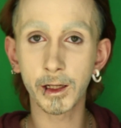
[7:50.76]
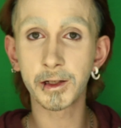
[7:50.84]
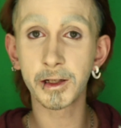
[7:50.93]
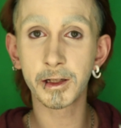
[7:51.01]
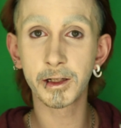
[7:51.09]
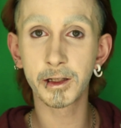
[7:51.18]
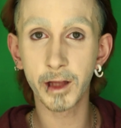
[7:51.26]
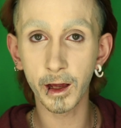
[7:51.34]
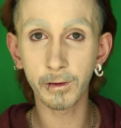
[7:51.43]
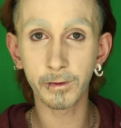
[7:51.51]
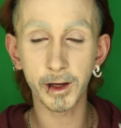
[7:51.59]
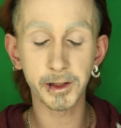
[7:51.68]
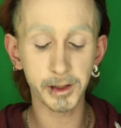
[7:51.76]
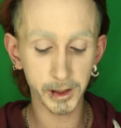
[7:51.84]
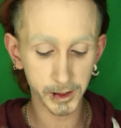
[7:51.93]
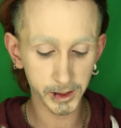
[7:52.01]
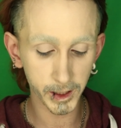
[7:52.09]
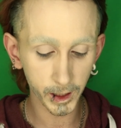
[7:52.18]
is stiff as
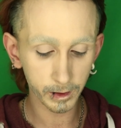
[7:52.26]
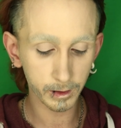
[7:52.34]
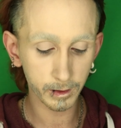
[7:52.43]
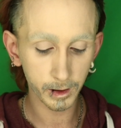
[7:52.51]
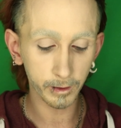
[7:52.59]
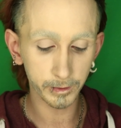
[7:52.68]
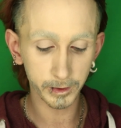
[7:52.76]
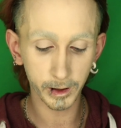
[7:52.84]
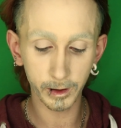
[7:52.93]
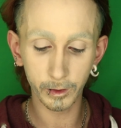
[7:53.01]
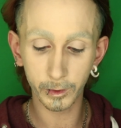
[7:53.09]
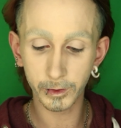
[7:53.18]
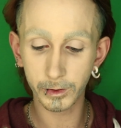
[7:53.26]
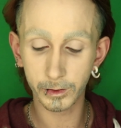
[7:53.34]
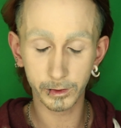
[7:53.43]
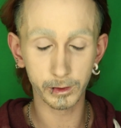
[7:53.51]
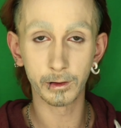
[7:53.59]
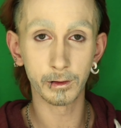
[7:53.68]
shit. Everything
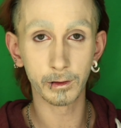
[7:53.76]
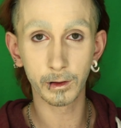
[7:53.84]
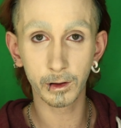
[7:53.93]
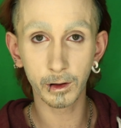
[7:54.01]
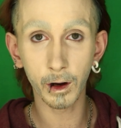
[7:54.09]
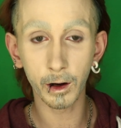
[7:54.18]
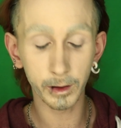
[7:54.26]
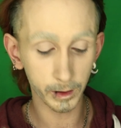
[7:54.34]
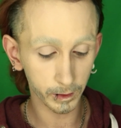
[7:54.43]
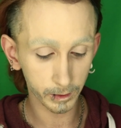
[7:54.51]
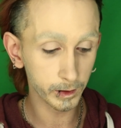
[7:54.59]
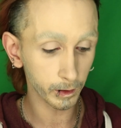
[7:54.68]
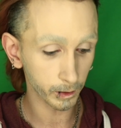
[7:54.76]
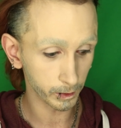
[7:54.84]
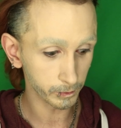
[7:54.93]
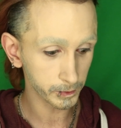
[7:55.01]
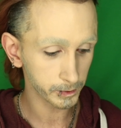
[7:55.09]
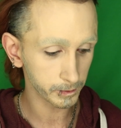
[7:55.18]
looks rather
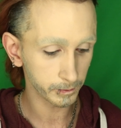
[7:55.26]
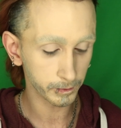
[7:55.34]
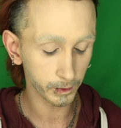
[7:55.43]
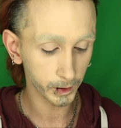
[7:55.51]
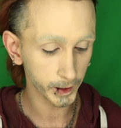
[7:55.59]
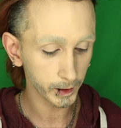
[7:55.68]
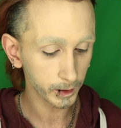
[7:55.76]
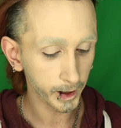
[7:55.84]
gross, for real.